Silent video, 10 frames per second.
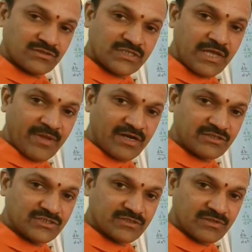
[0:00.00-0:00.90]
same
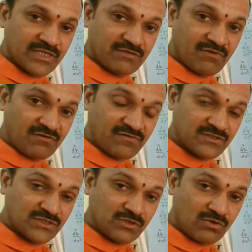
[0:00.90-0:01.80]
energy.
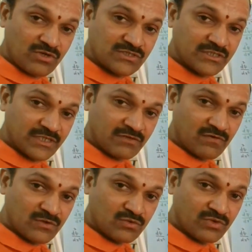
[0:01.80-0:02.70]
E110 is
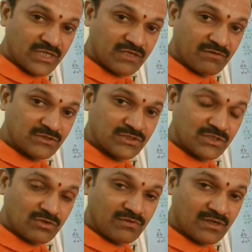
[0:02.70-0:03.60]
equal to
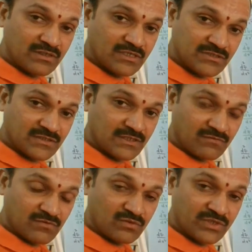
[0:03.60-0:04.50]
E101, that is
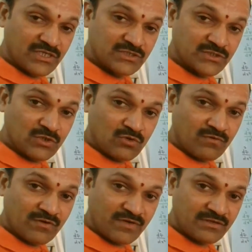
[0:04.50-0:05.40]
equal to
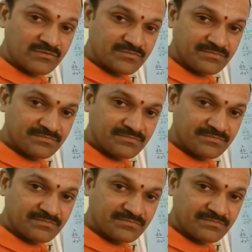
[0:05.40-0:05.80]
E011.